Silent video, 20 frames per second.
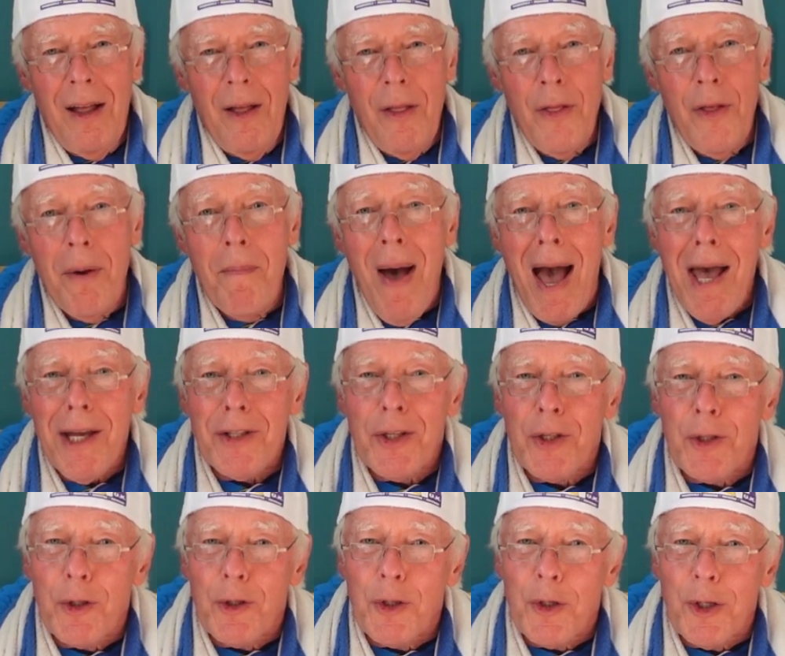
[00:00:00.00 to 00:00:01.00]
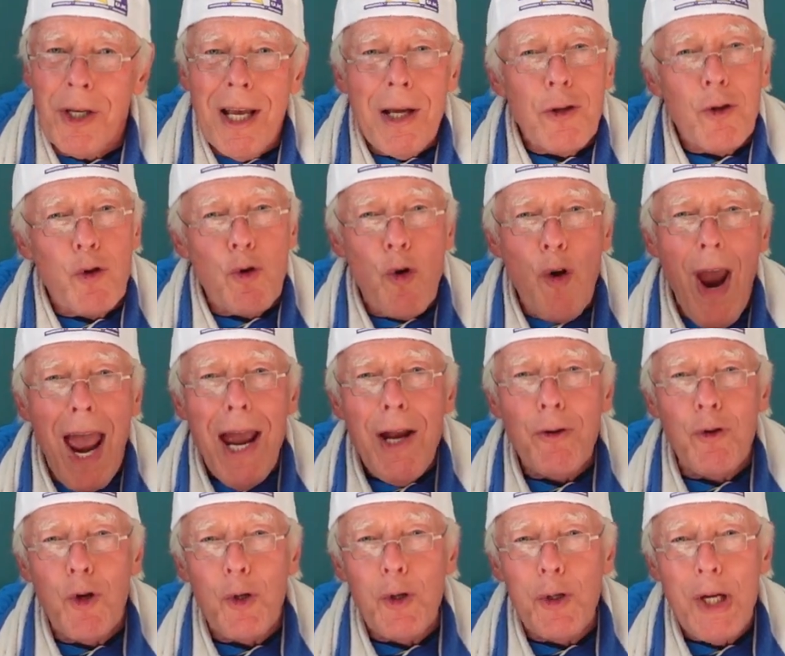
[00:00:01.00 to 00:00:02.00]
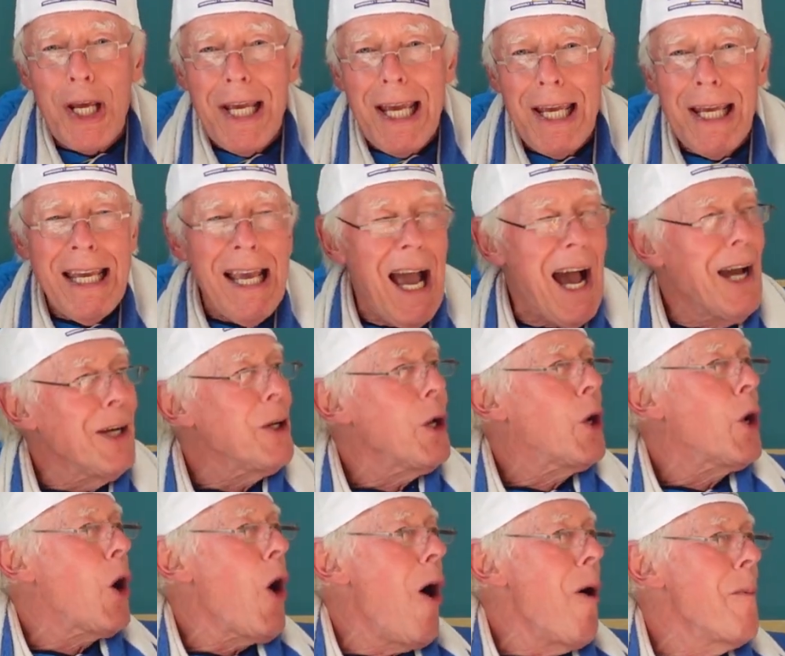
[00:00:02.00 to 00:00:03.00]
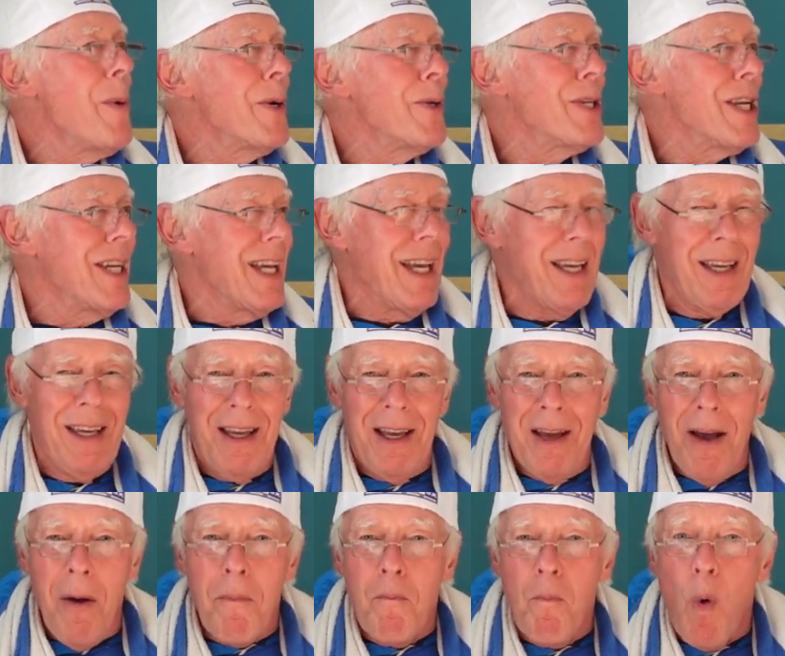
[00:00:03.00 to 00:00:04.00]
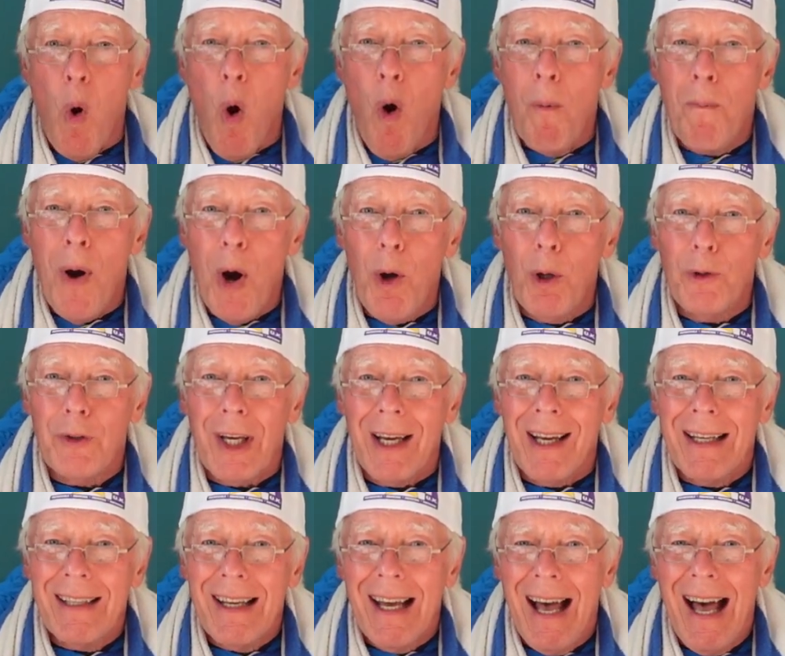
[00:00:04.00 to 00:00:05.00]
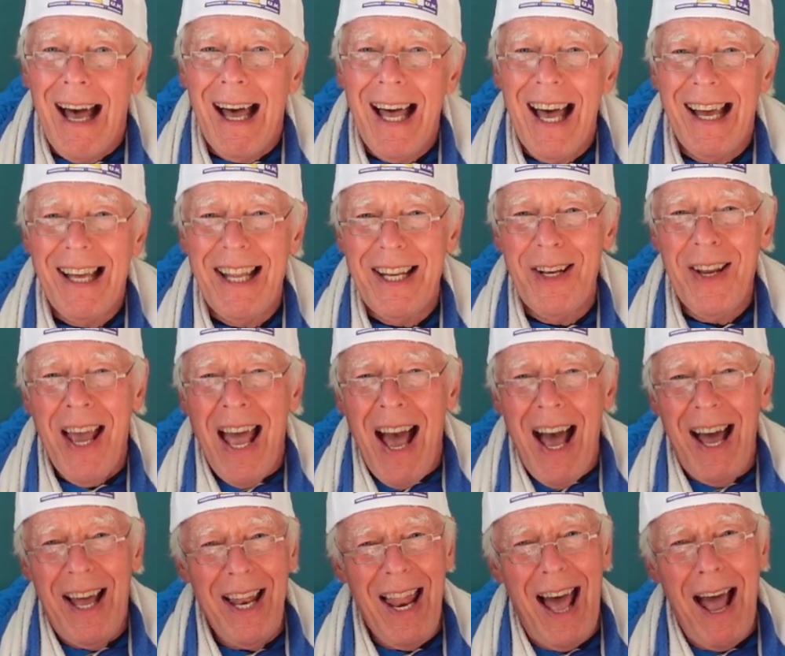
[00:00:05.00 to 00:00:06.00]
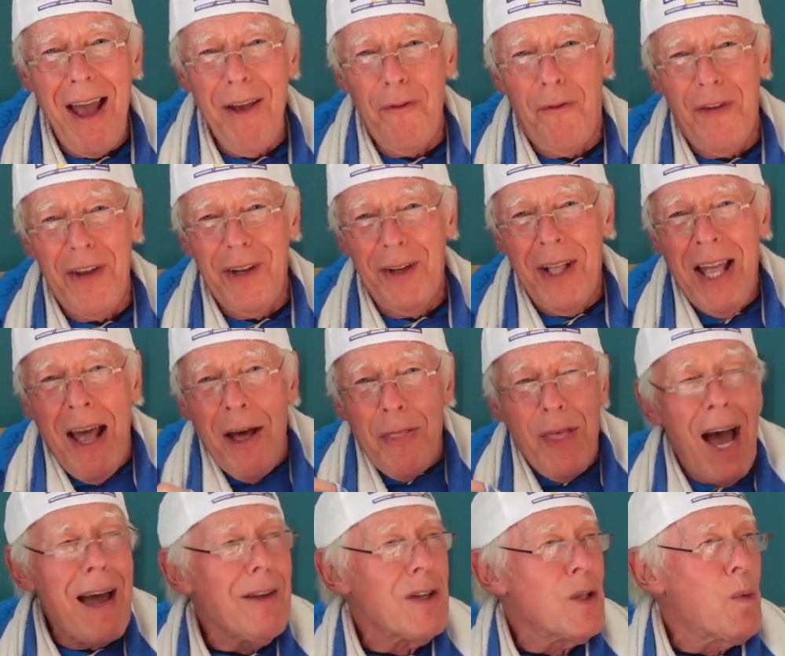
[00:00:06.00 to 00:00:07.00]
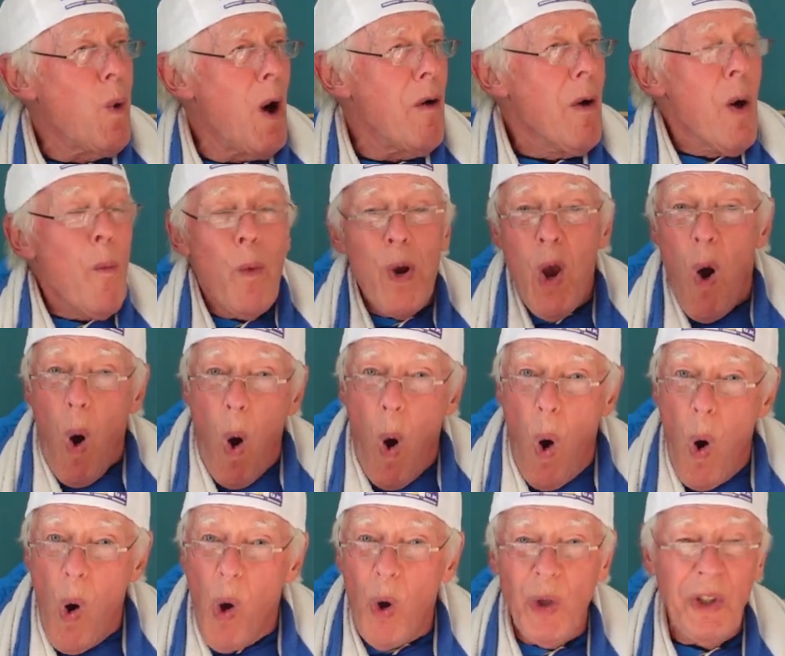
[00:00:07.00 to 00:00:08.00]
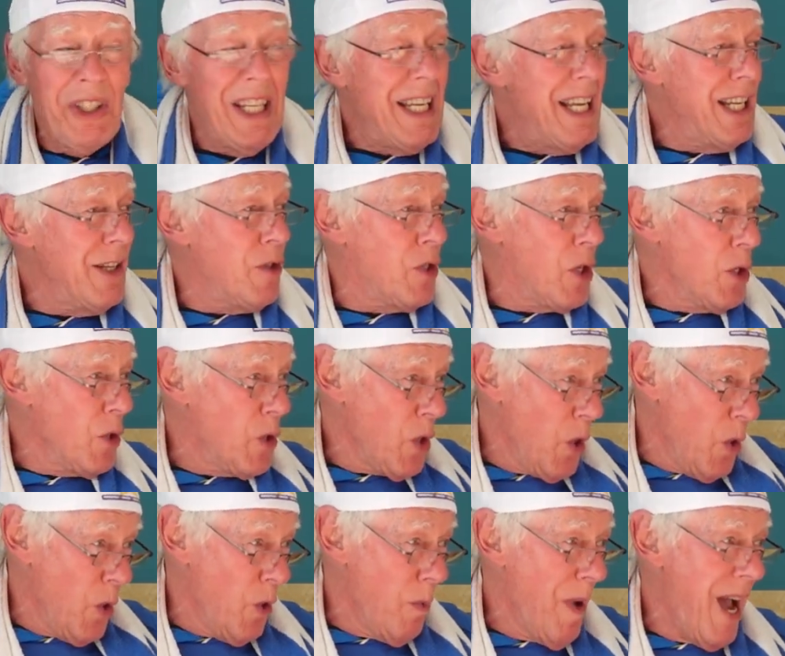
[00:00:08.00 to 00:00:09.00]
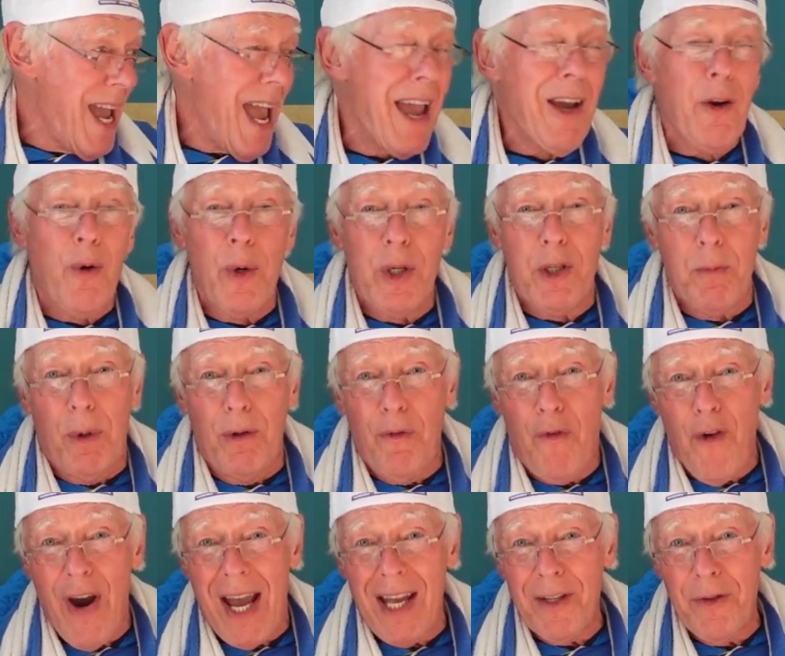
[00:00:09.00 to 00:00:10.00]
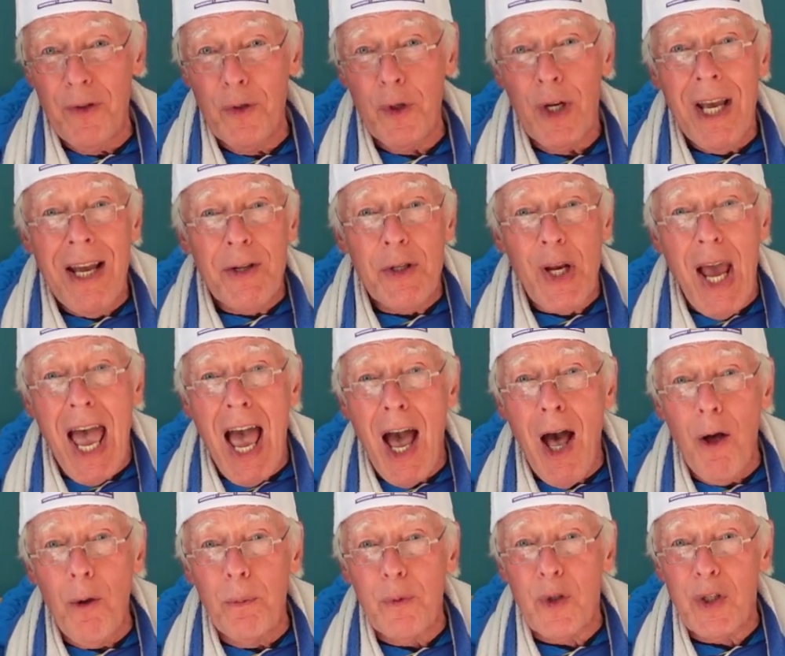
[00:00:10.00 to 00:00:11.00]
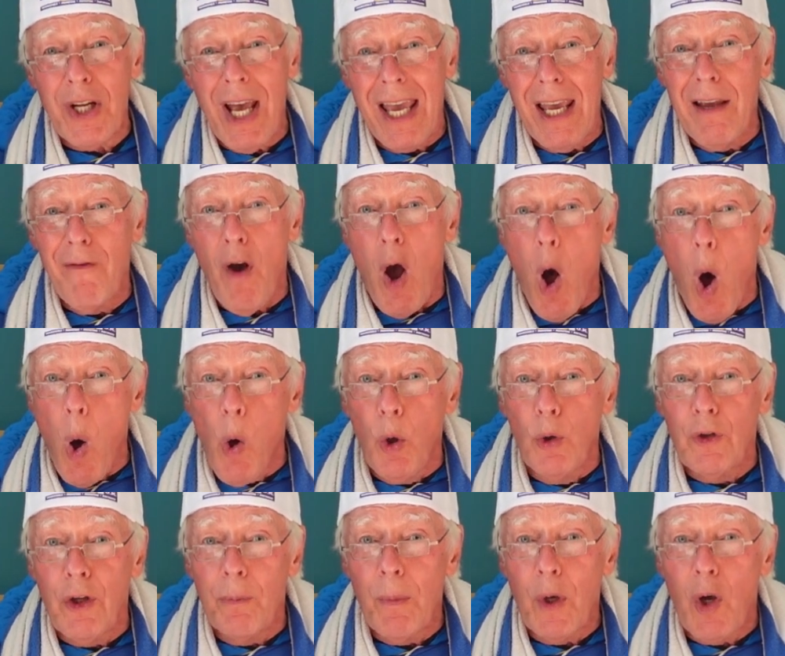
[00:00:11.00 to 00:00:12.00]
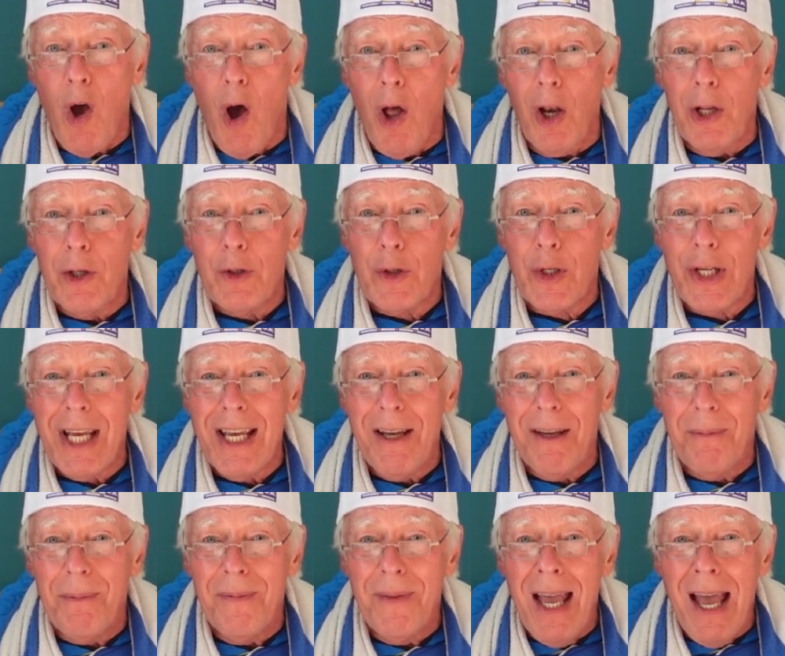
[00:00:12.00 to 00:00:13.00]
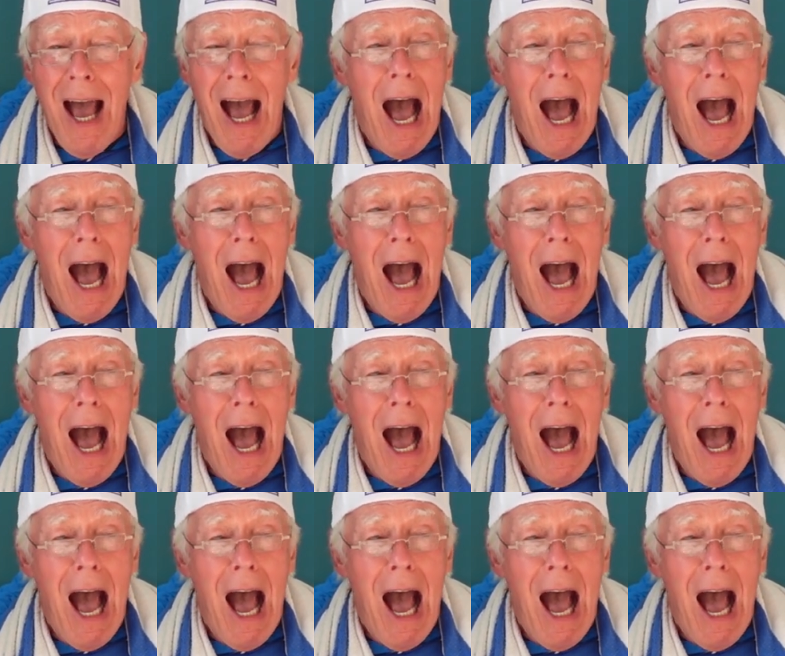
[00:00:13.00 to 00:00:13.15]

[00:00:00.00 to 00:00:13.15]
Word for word: The masks, tragedy and comedy, more bolder. And I feel that's what we all need to do, my equitable friends, to help save Oldham Coliseum.